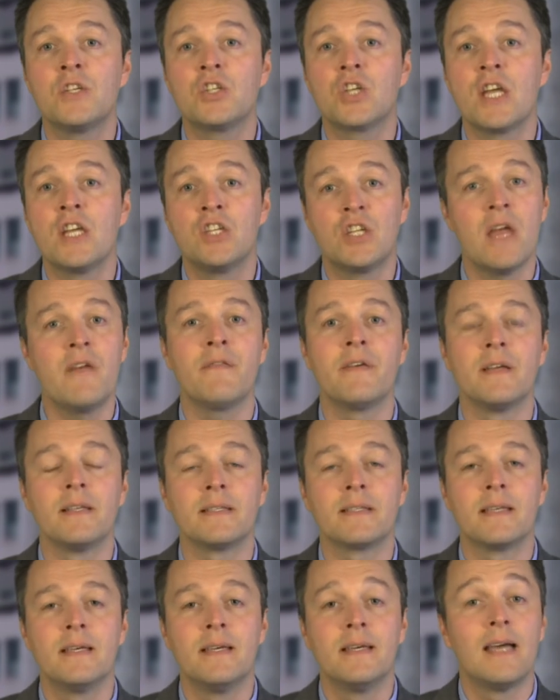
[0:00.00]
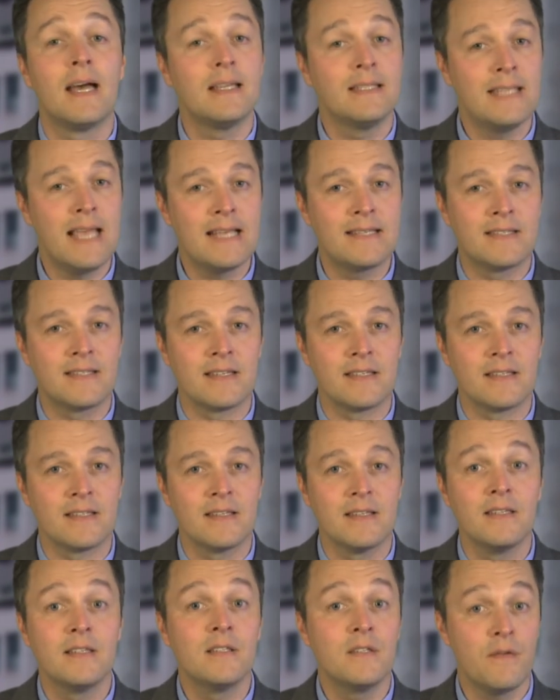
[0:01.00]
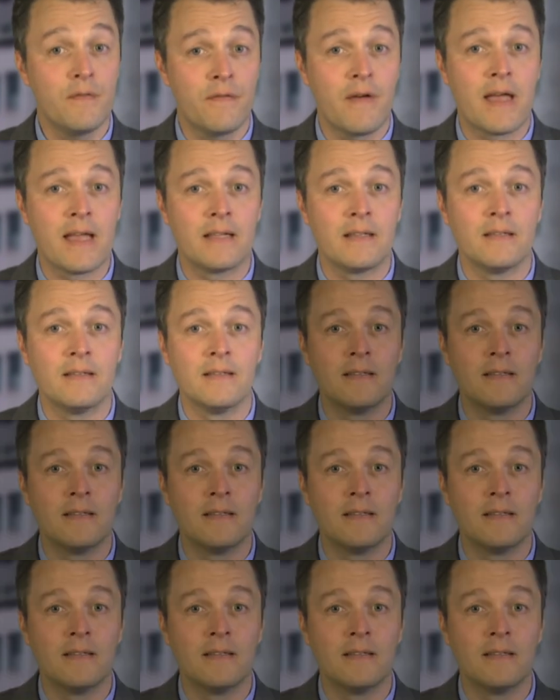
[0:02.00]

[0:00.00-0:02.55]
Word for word: change efforts are destined to fail.